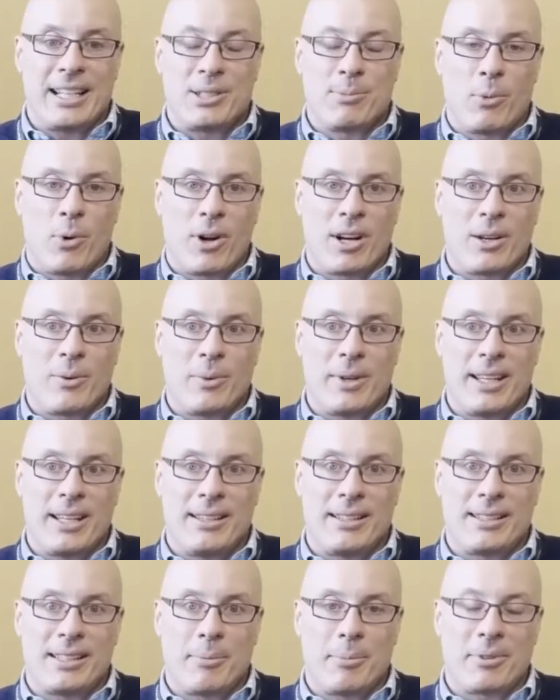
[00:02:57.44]
Each morning
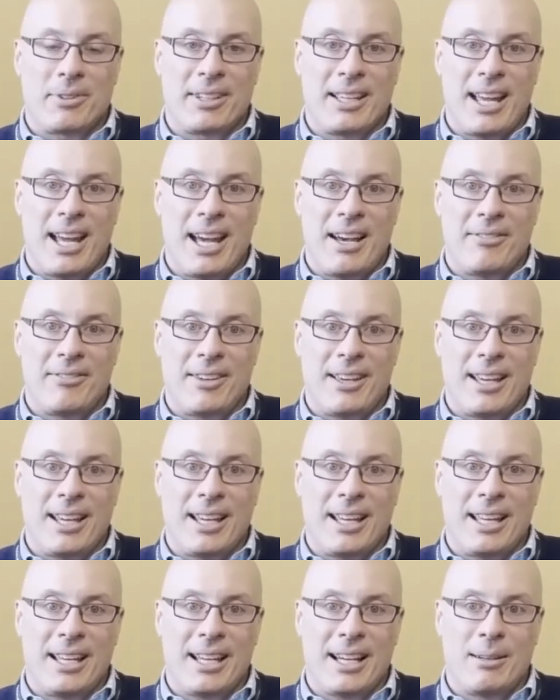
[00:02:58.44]
we typically have
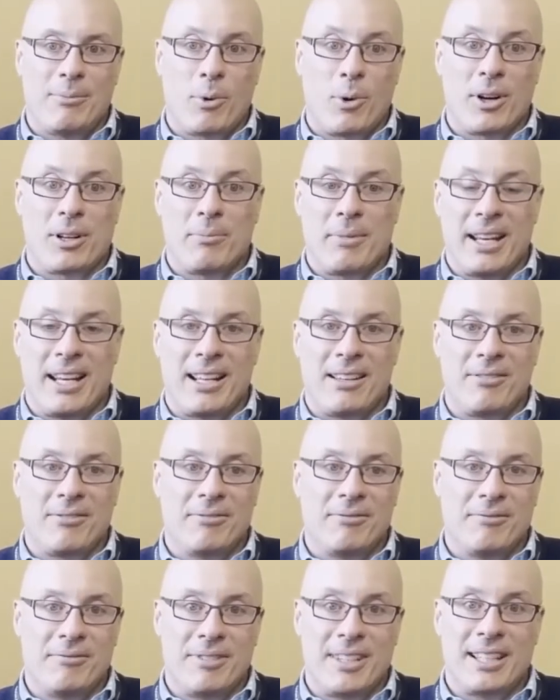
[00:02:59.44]
a morning meeting
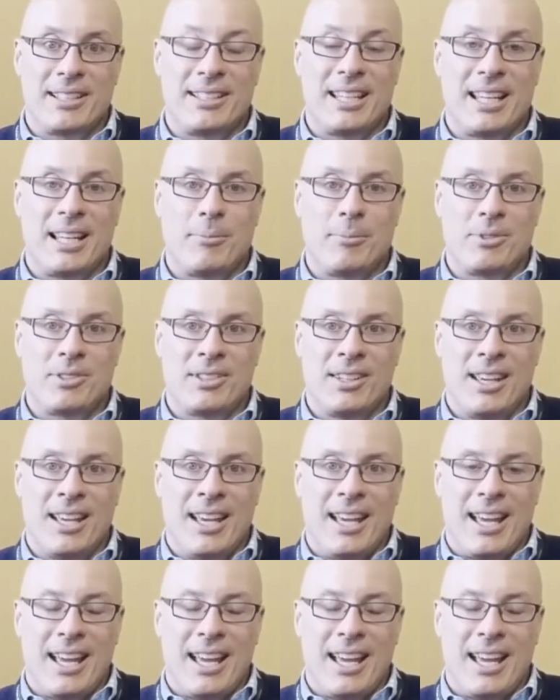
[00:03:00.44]
via Teams.